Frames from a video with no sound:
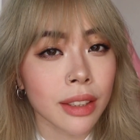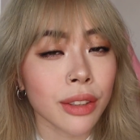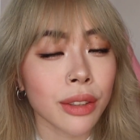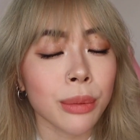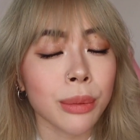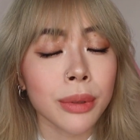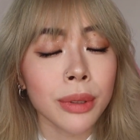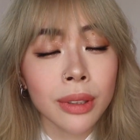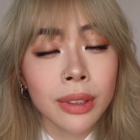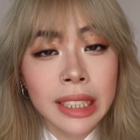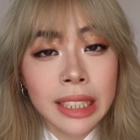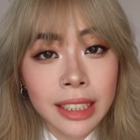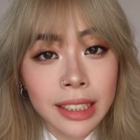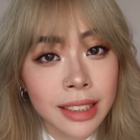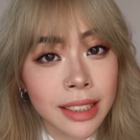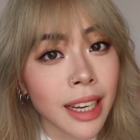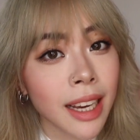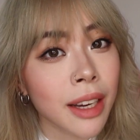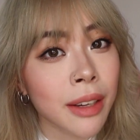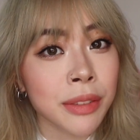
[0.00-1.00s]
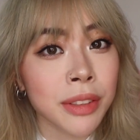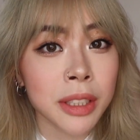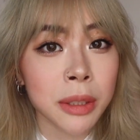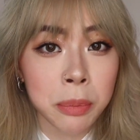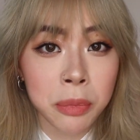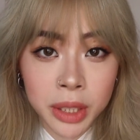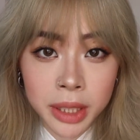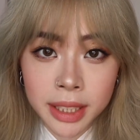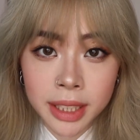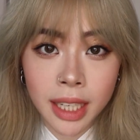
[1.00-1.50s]
You will need to have these
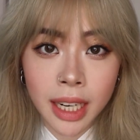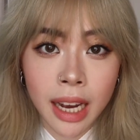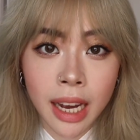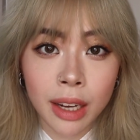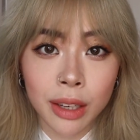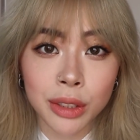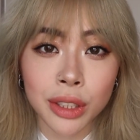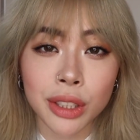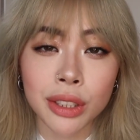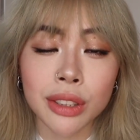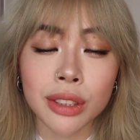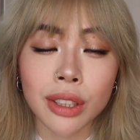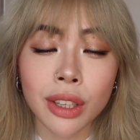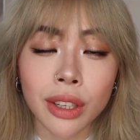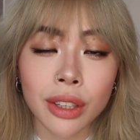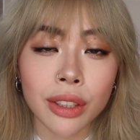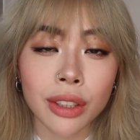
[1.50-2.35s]
printed out just so